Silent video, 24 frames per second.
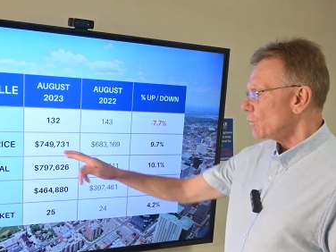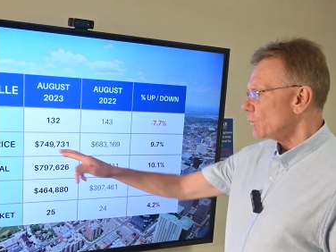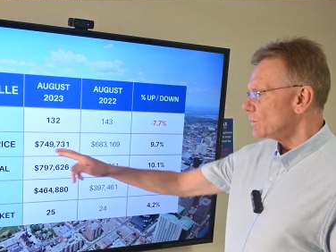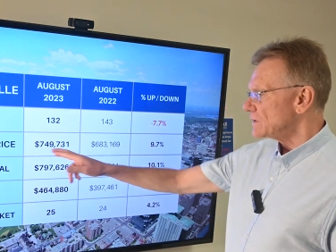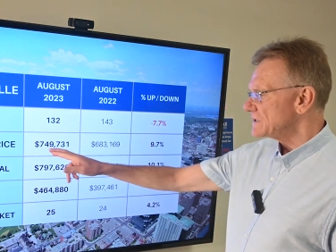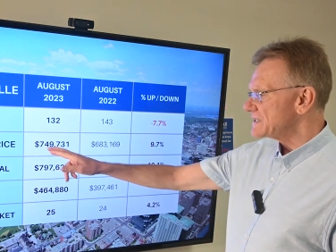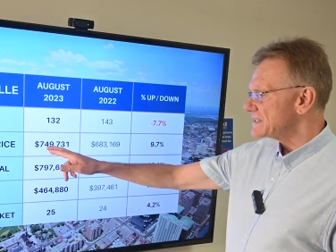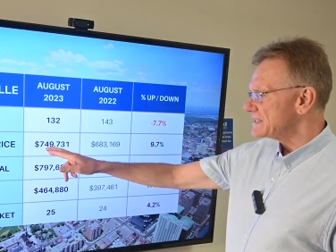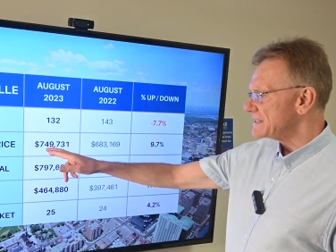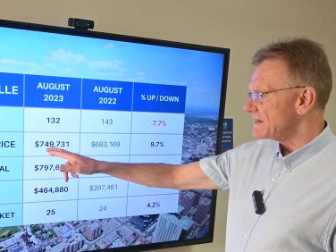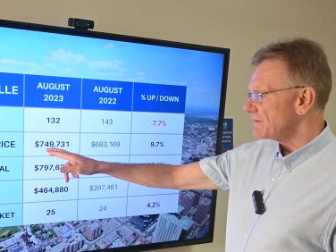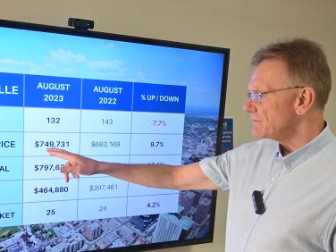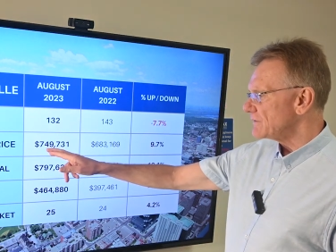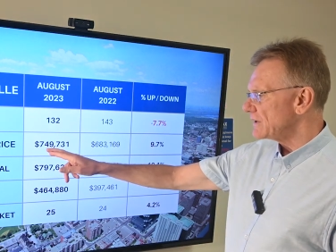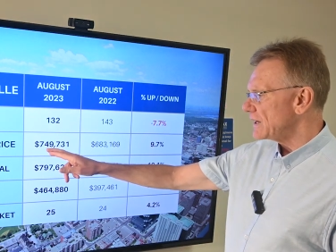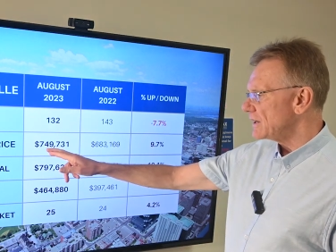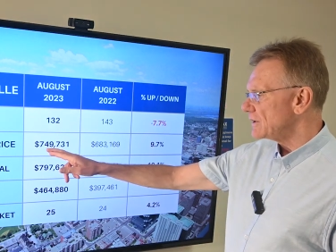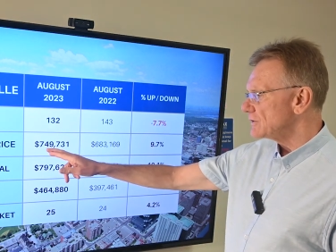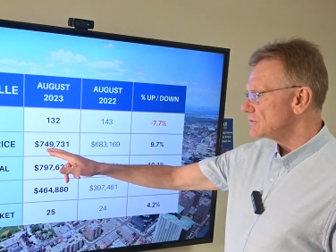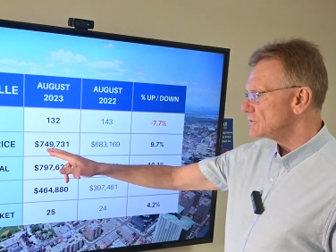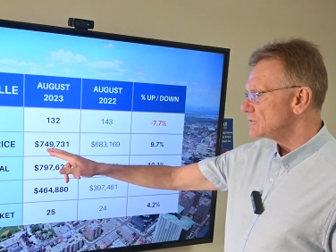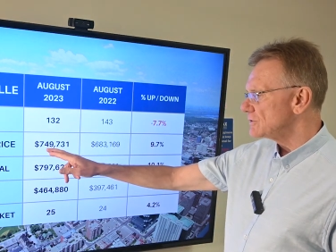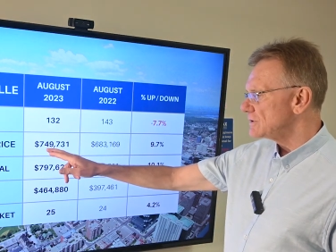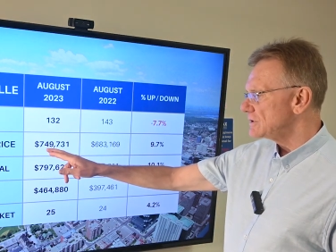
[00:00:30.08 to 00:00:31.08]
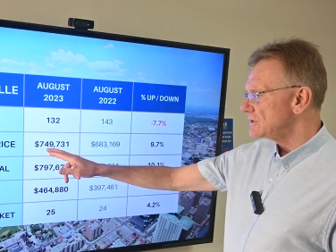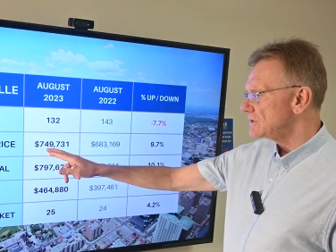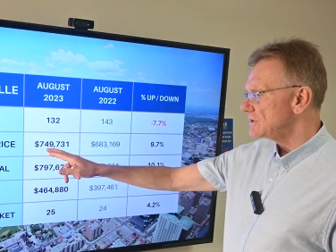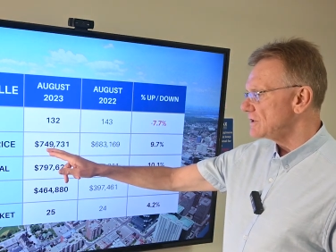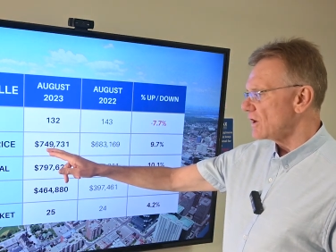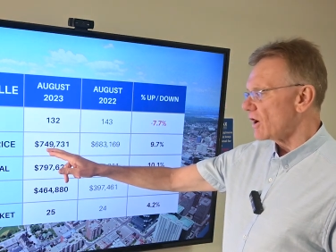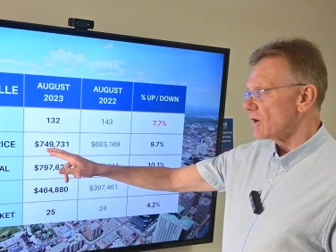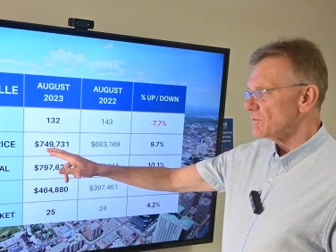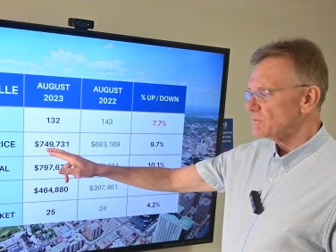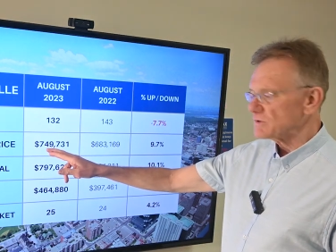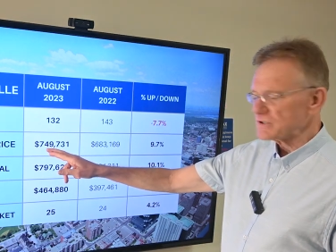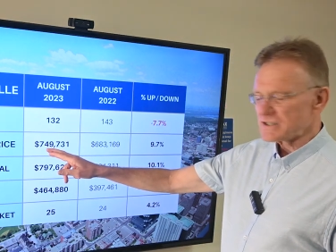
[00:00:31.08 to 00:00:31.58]
was
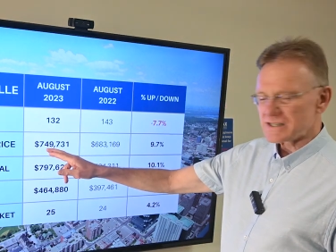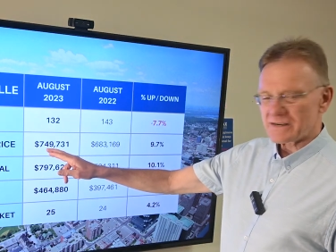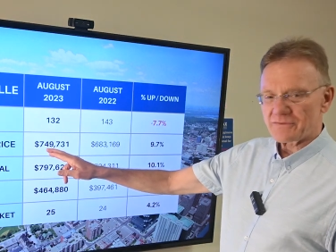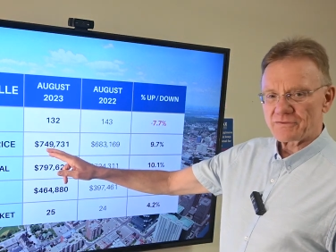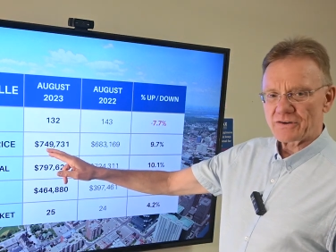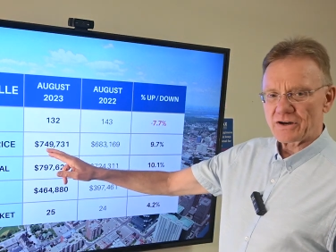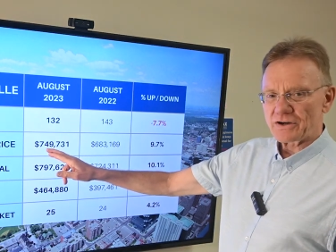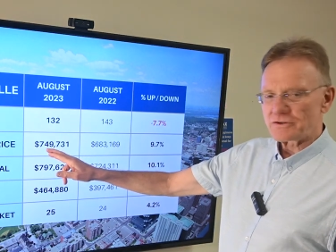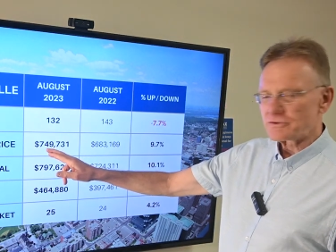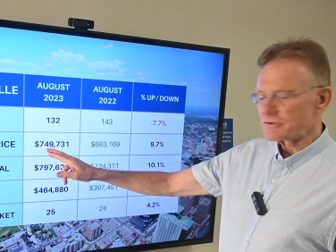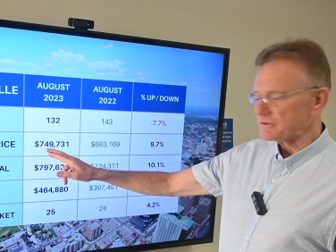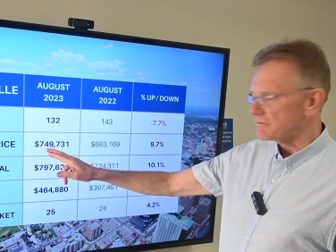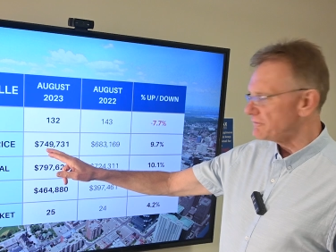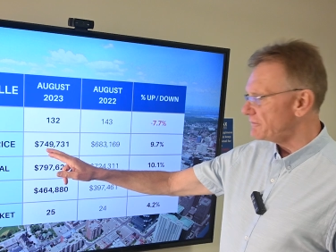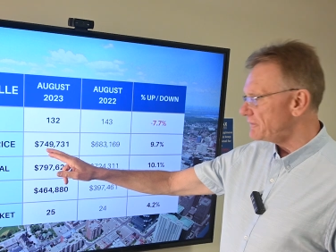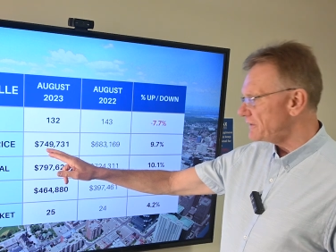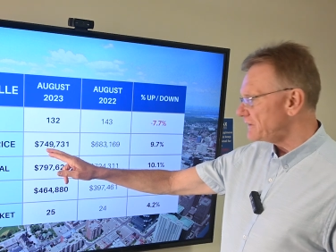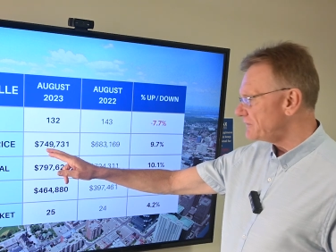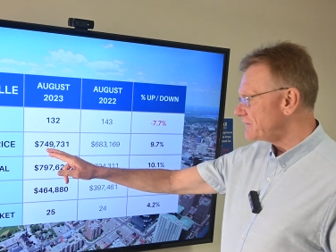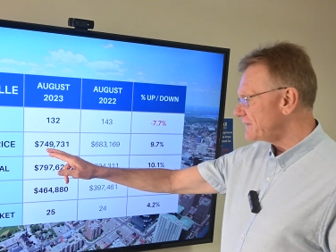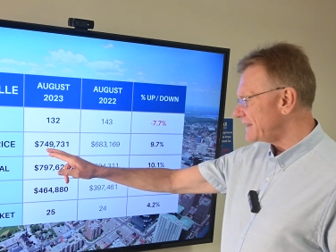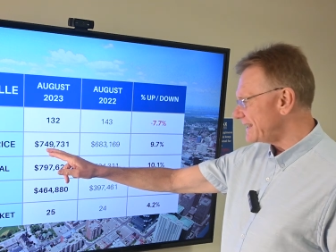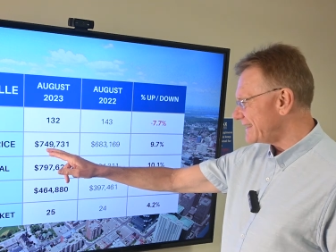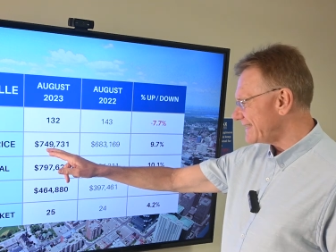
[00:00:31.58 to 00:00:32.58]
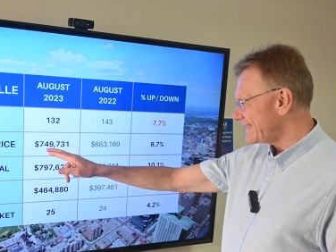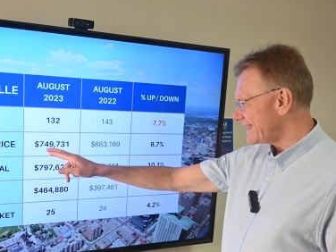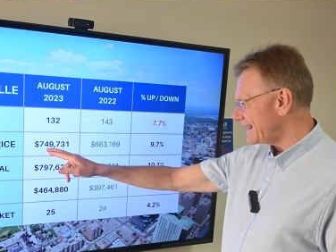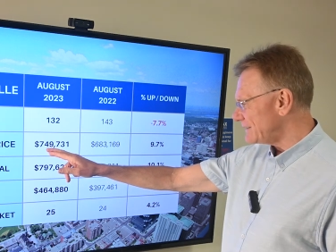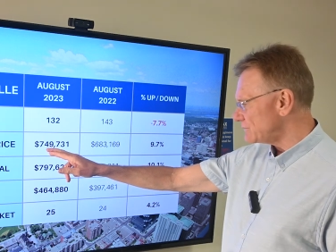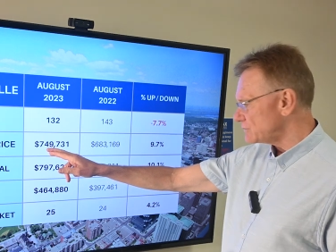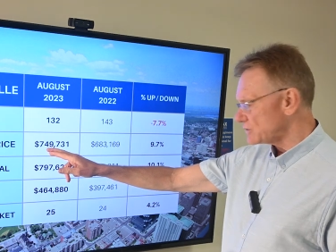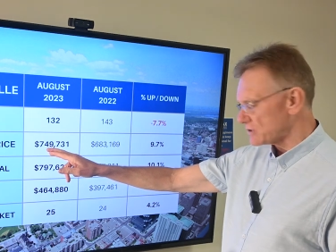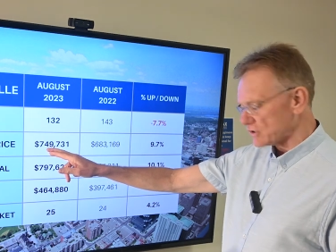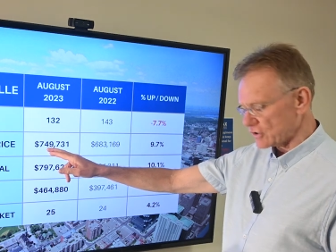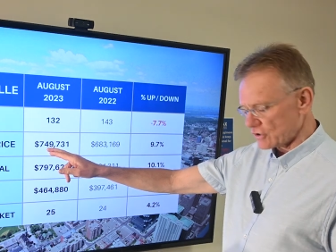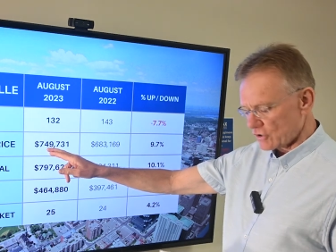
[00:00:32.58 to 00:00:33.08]
700, almost
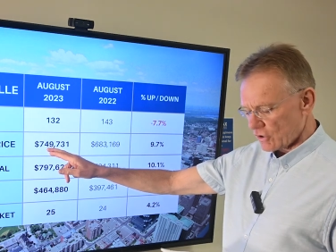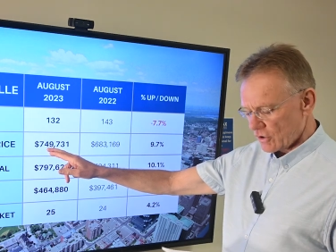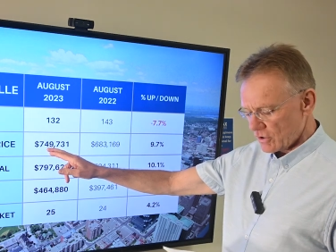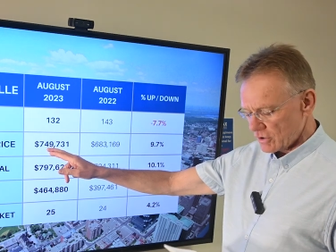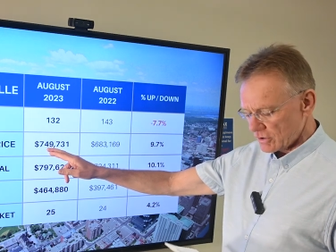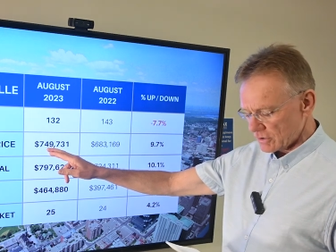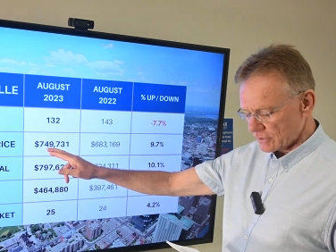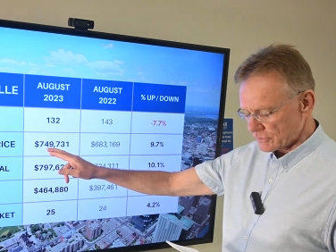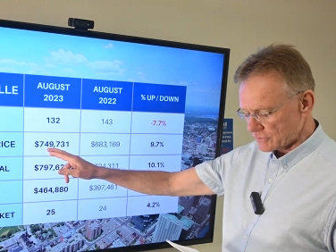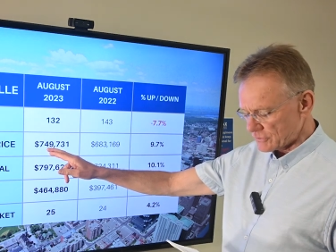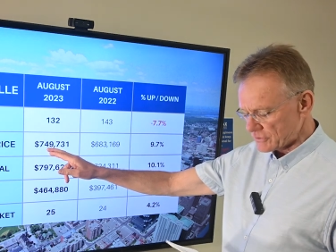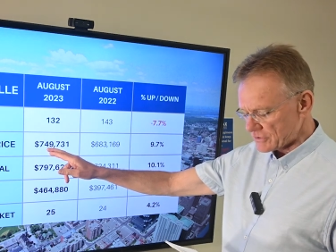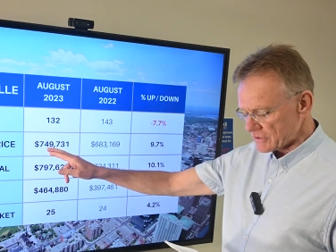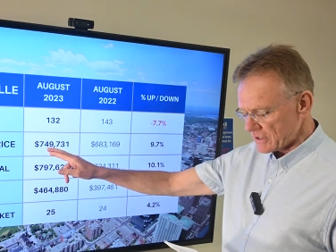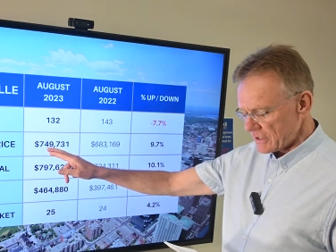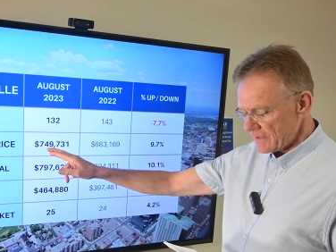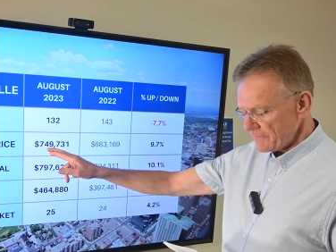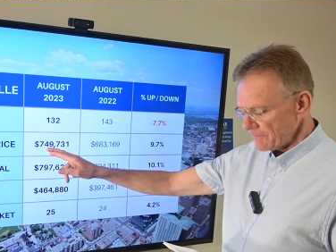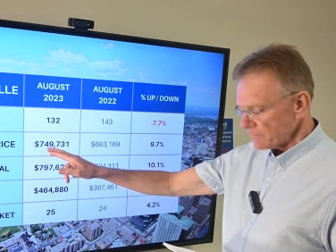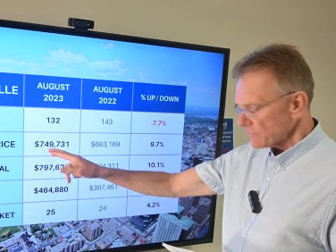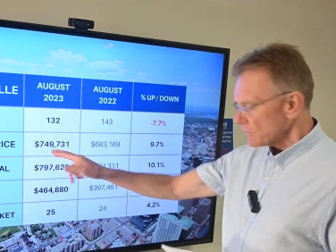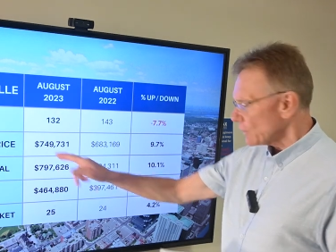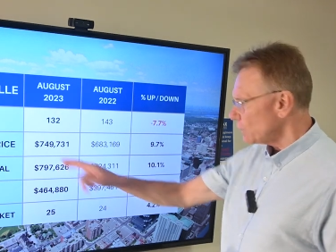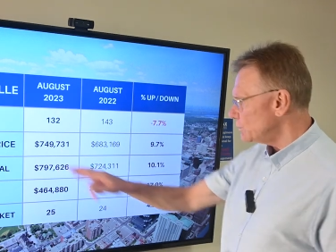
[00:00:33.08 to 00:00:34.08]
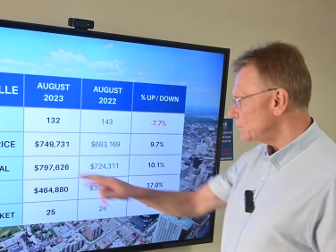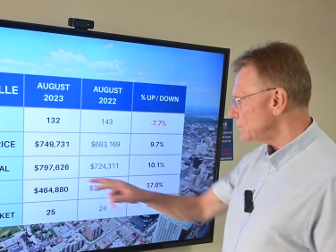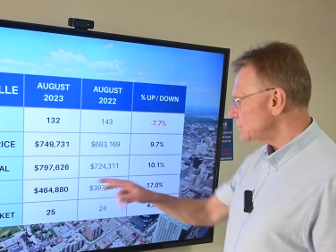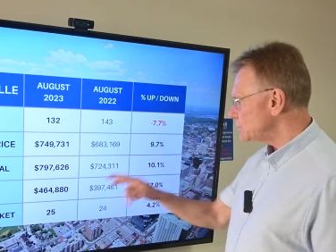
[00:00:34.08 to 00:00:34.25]
$750,000,